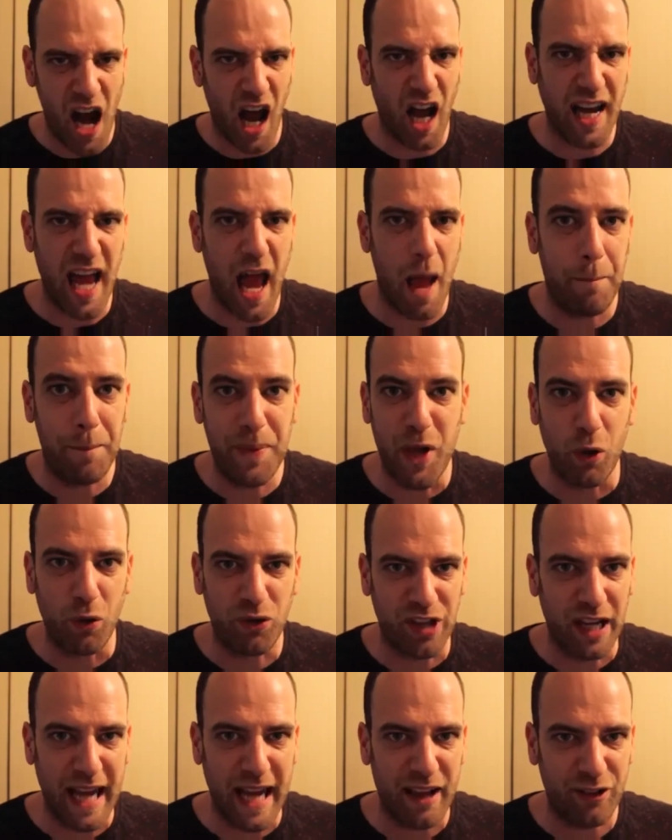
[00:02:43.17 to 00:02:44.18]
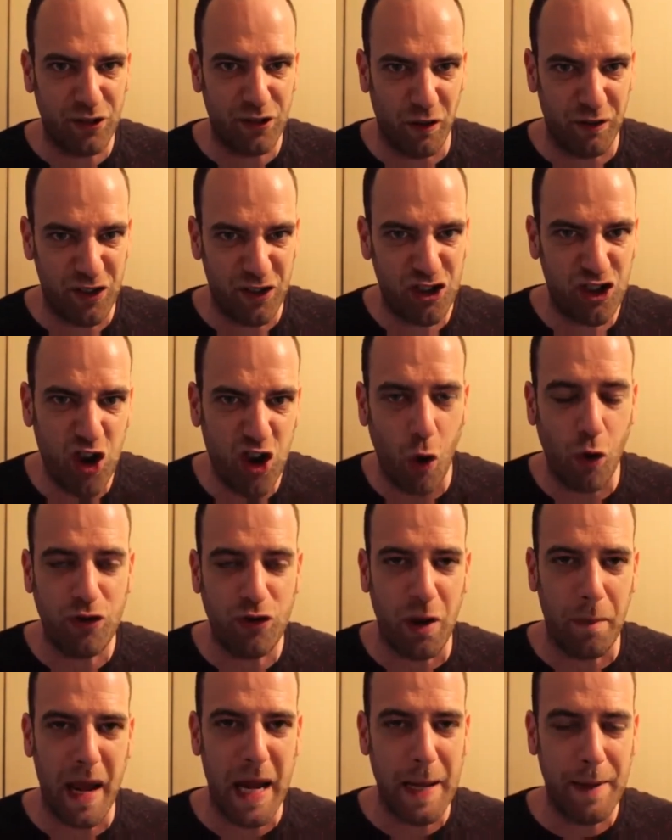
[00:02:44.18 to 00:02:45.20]
I get abuse. I get stuff
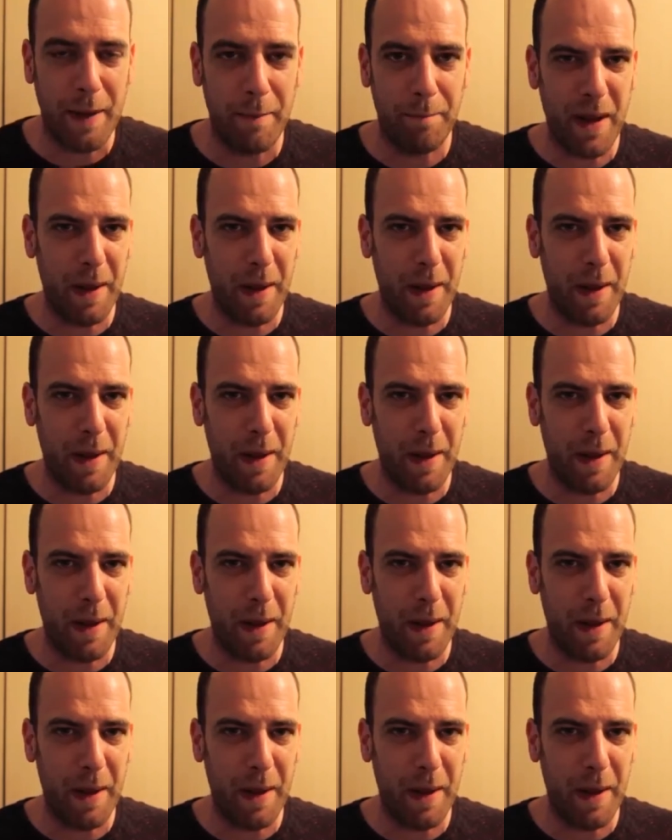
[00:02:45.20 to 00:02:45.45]
chucked at me